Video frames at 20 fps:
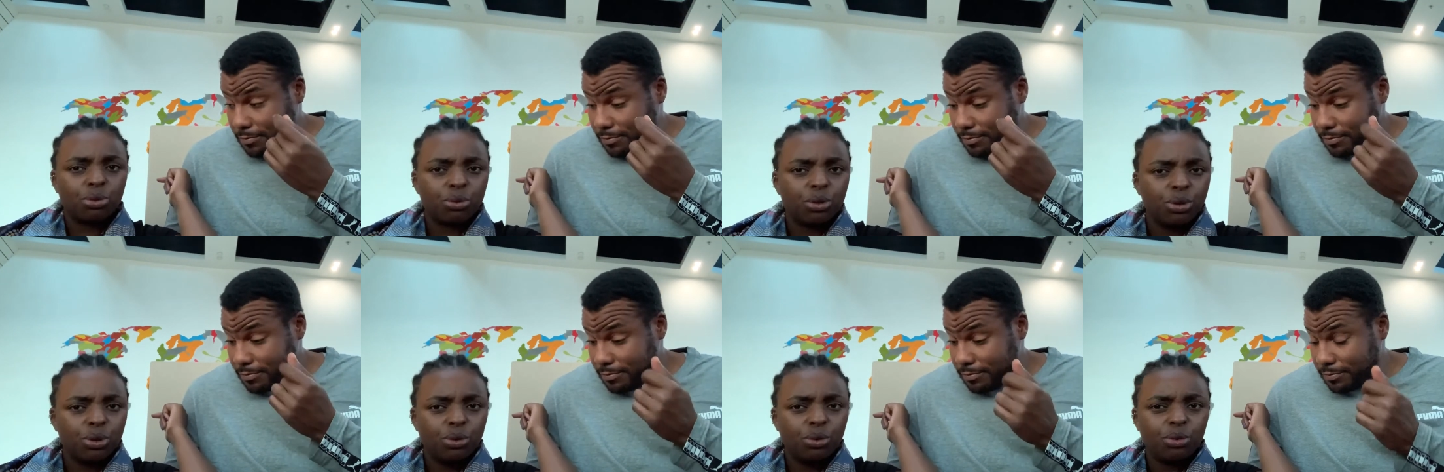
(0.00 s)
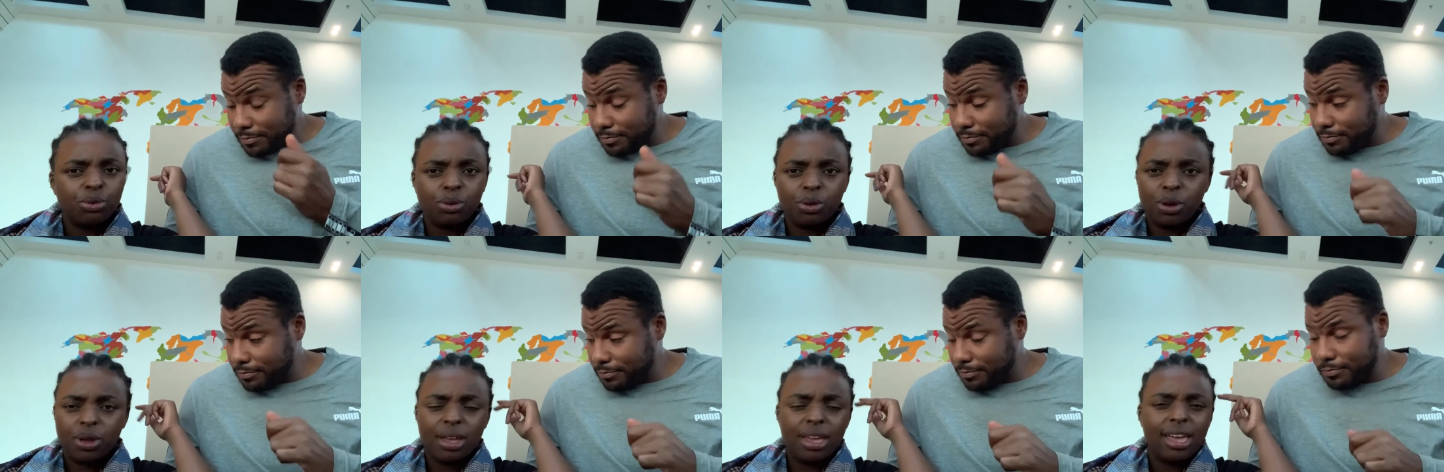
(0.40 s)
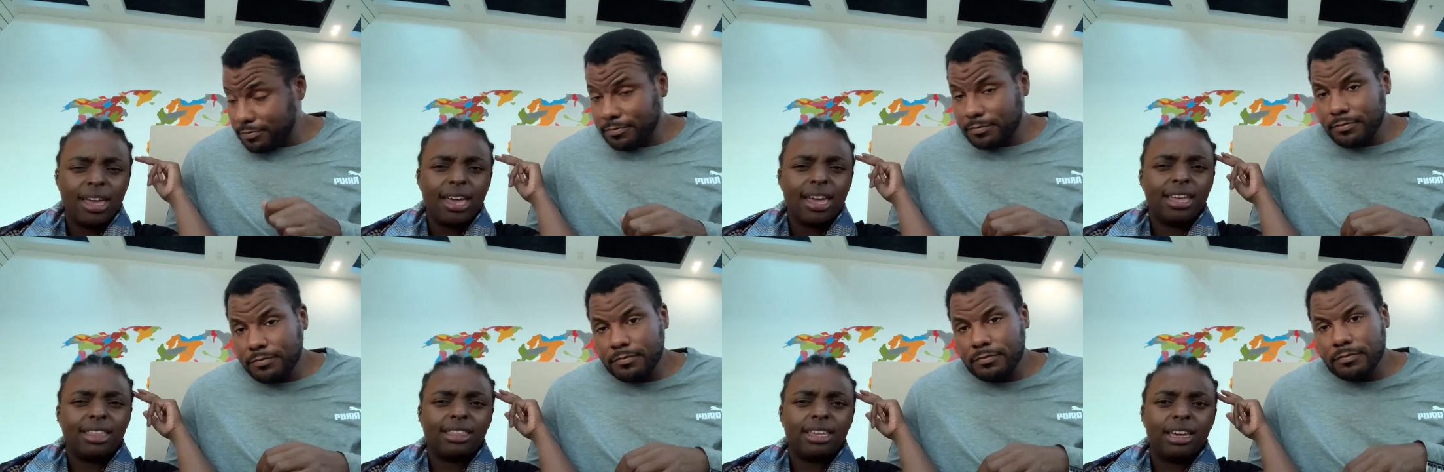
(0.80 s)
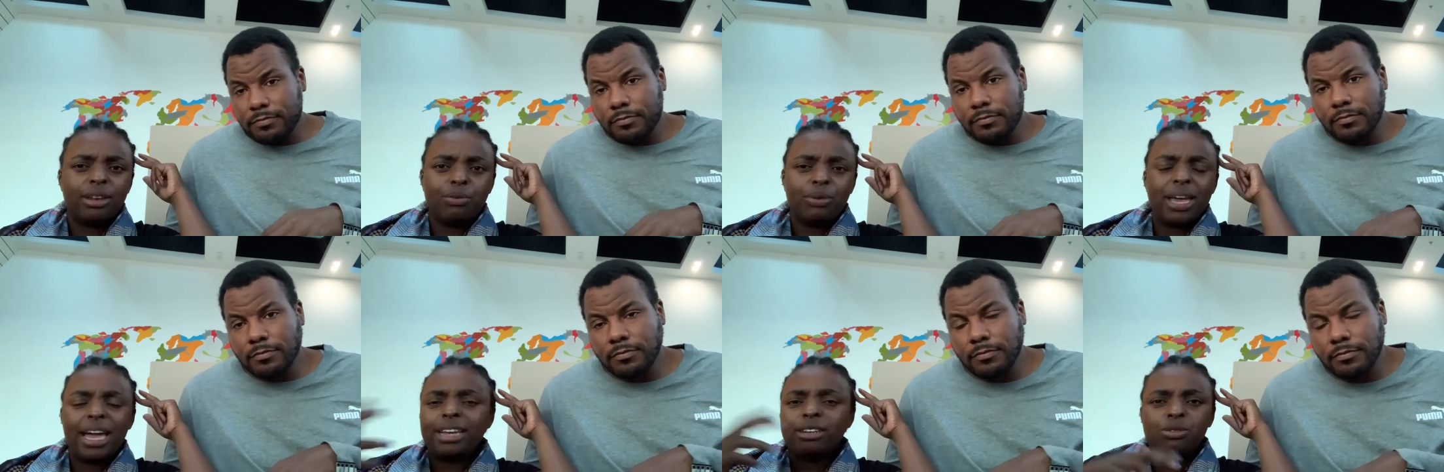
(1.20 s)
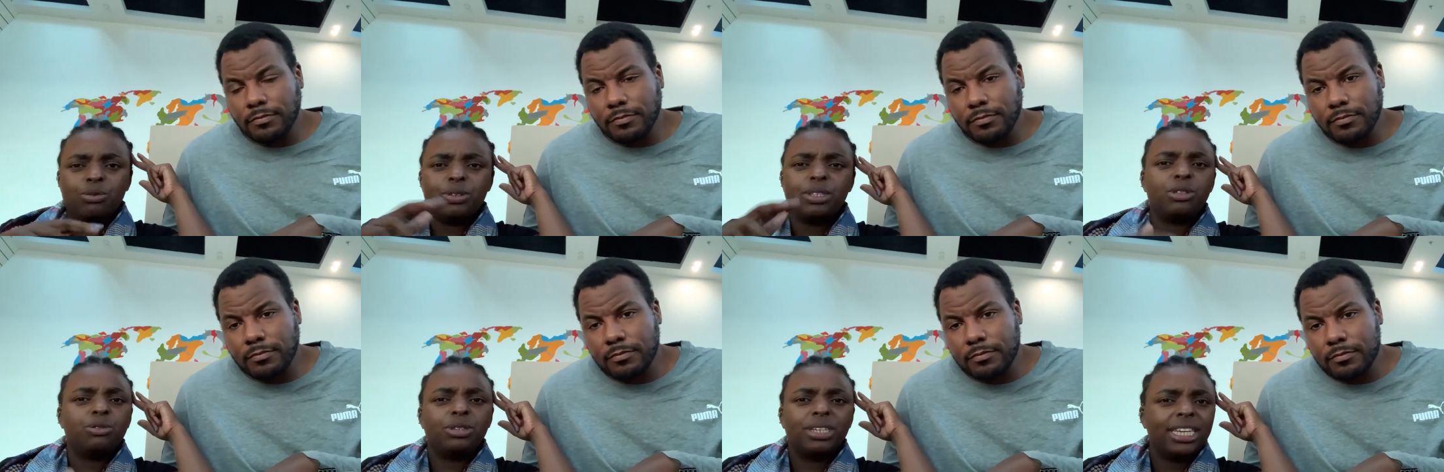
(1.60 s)
Speaker 1: through. And then we had to
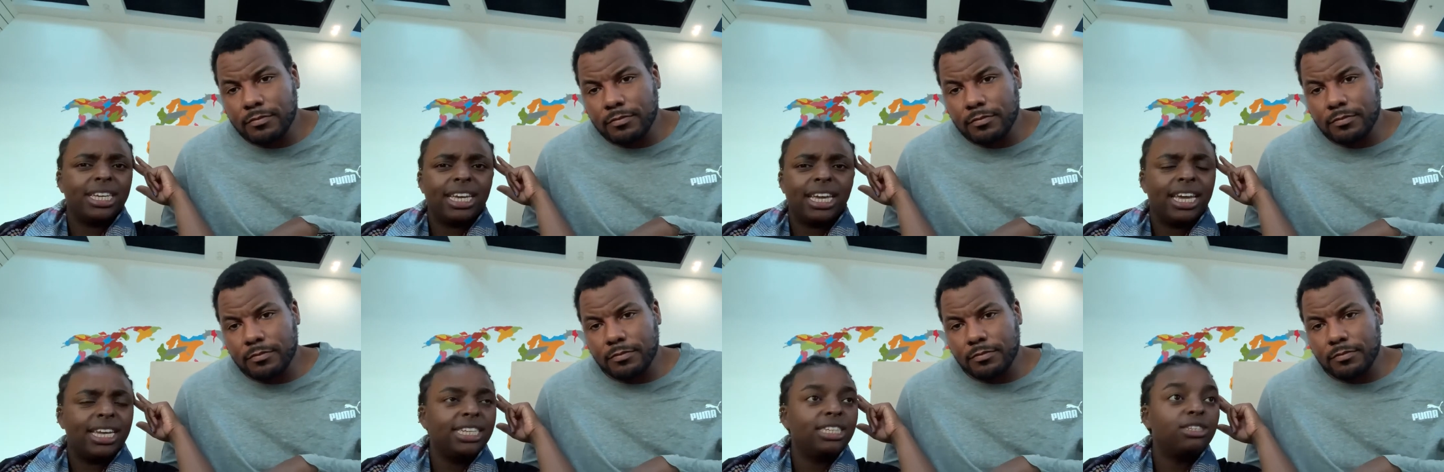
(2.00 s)
redo it again.